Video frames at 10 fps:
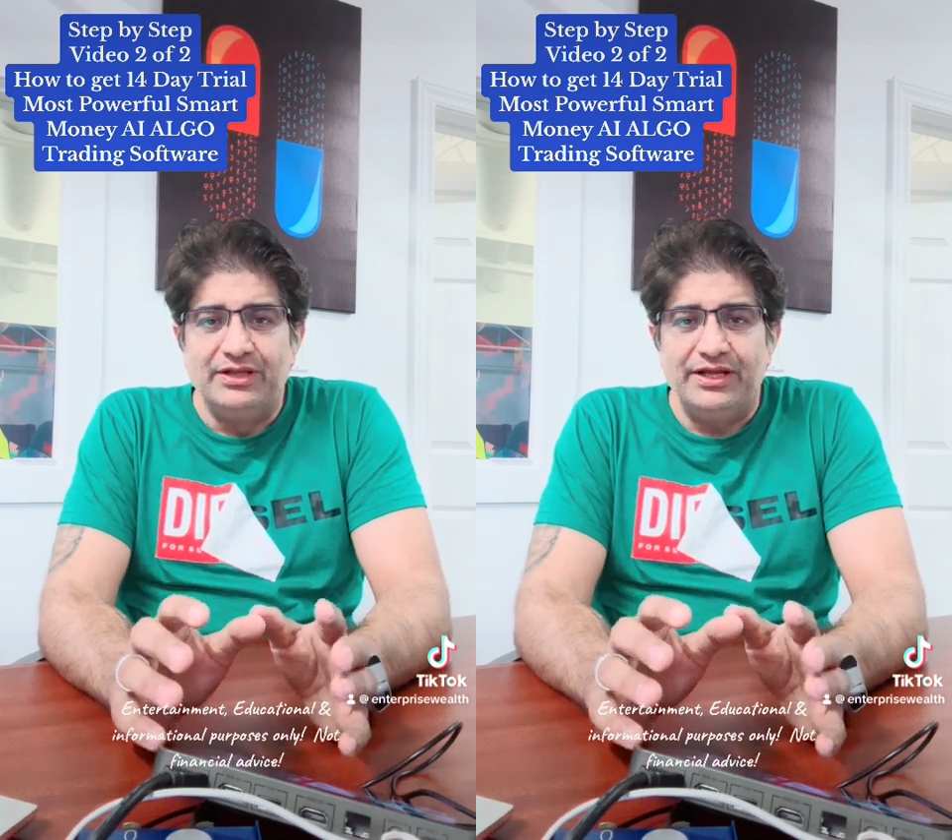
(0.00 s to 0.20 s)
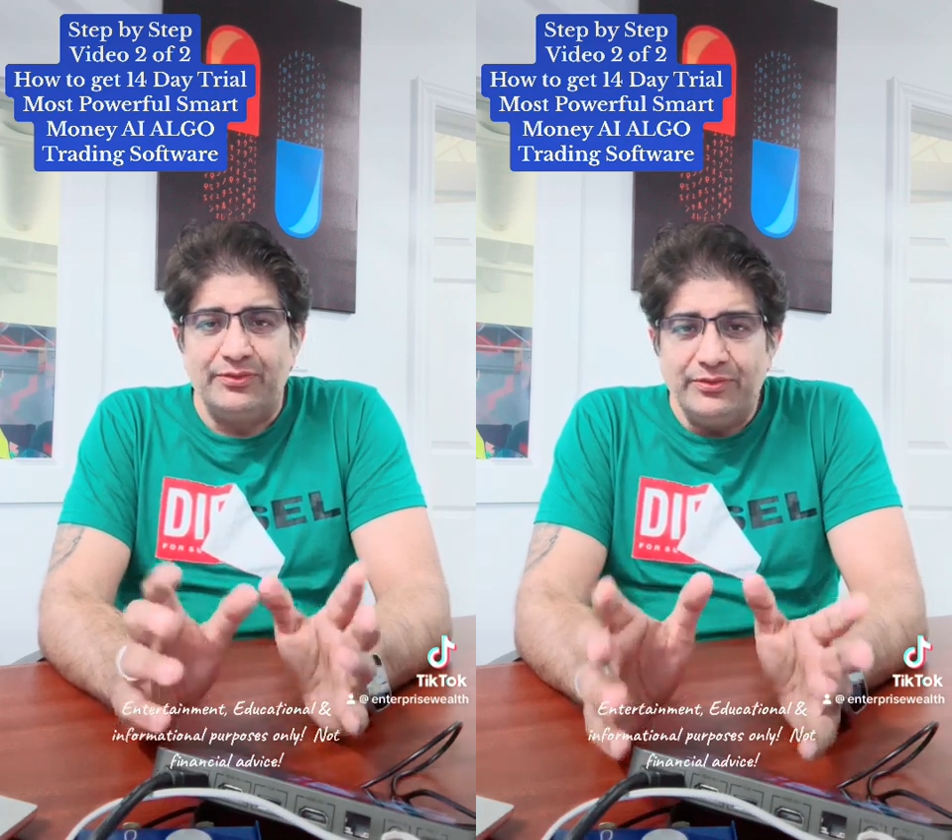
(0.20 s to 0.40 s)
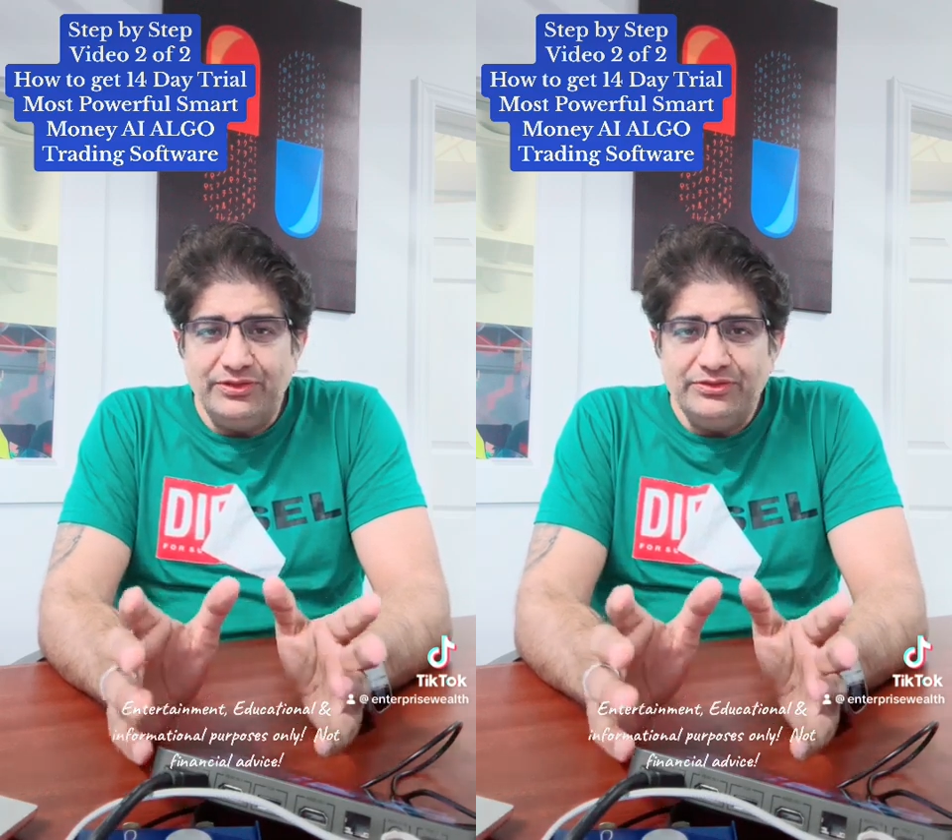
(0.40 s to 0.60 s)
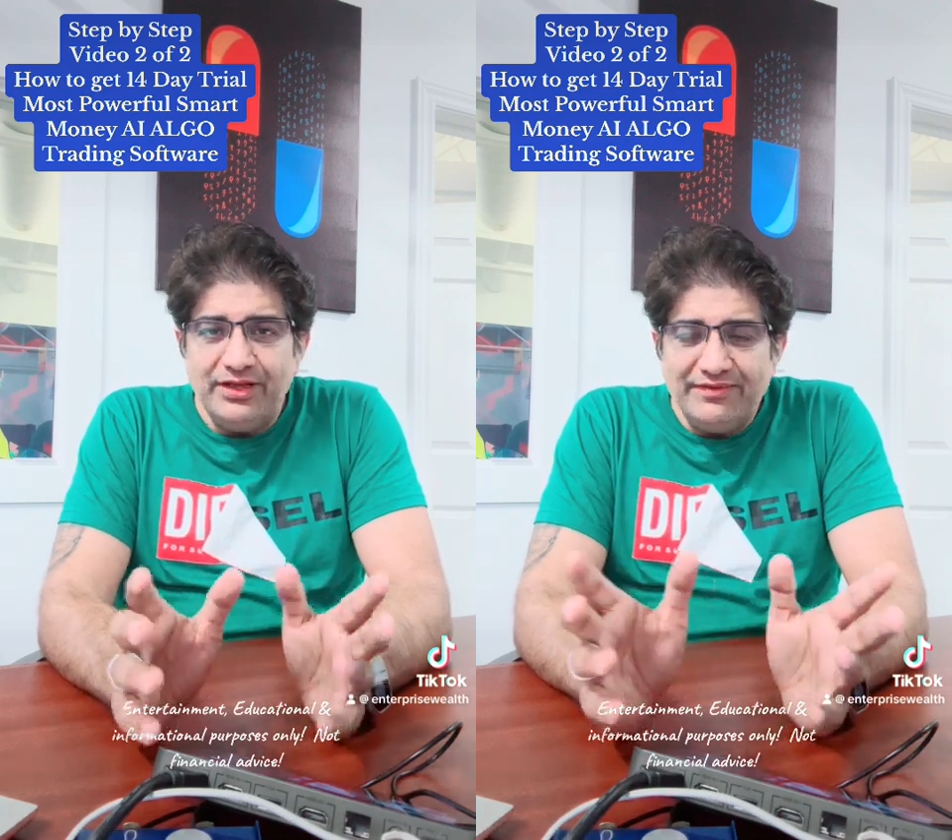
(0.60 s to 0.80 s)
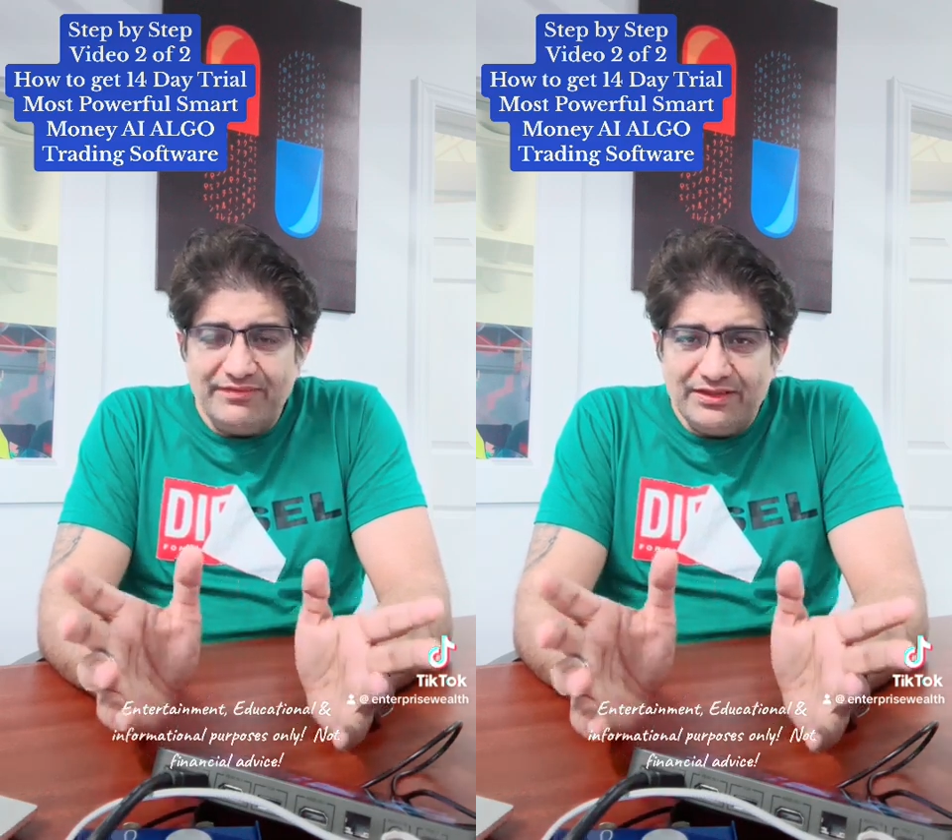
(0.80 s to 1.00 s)
In order to
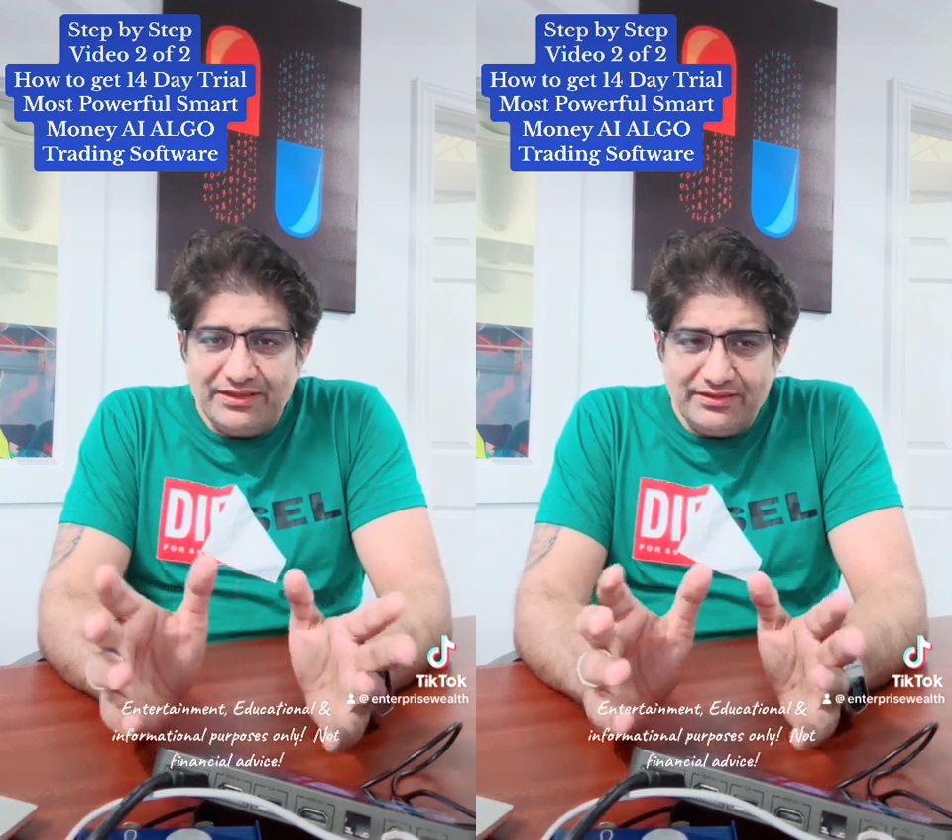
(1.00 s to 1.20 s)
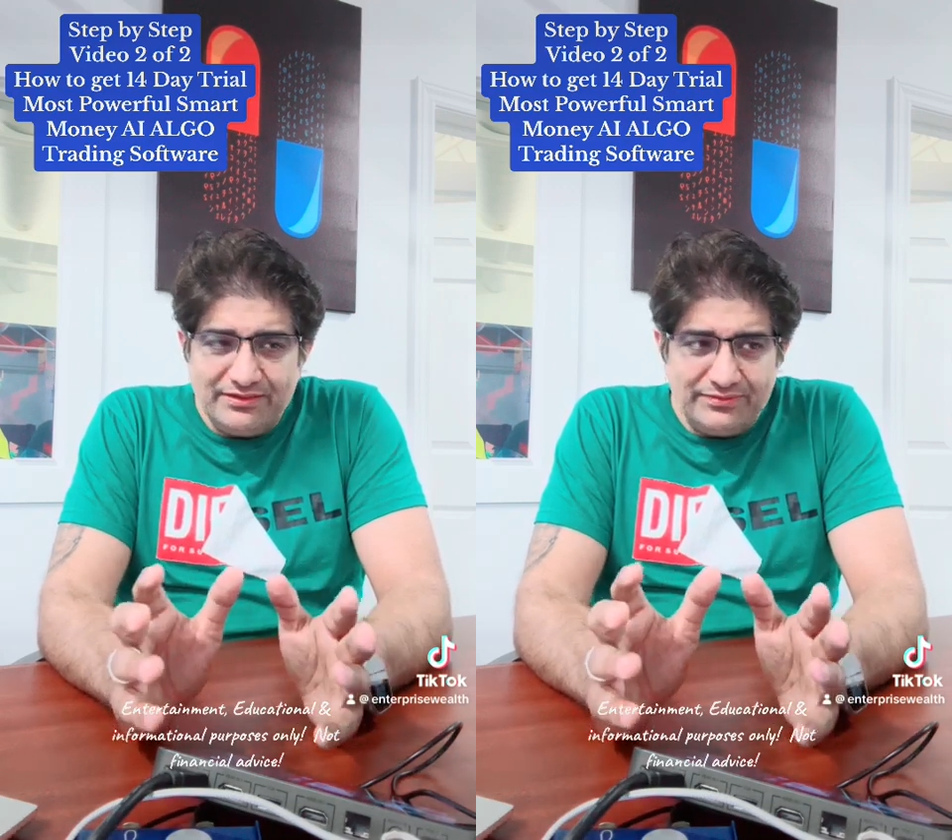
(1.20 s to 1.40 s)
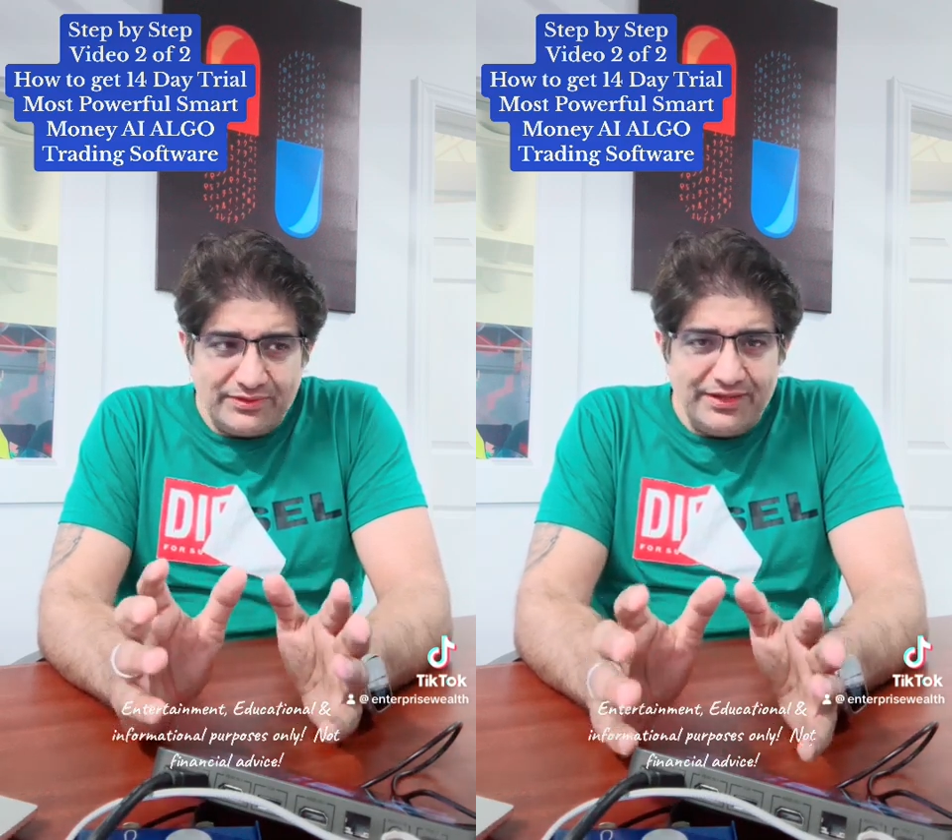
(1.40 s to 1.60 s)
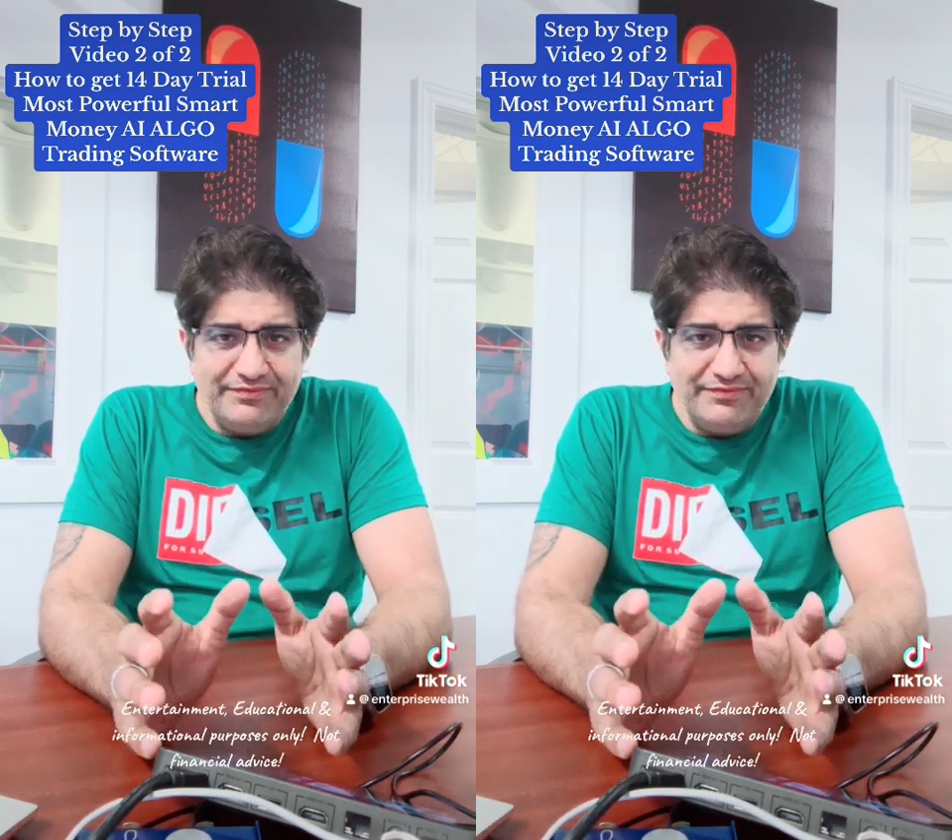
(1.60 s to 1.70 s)
run a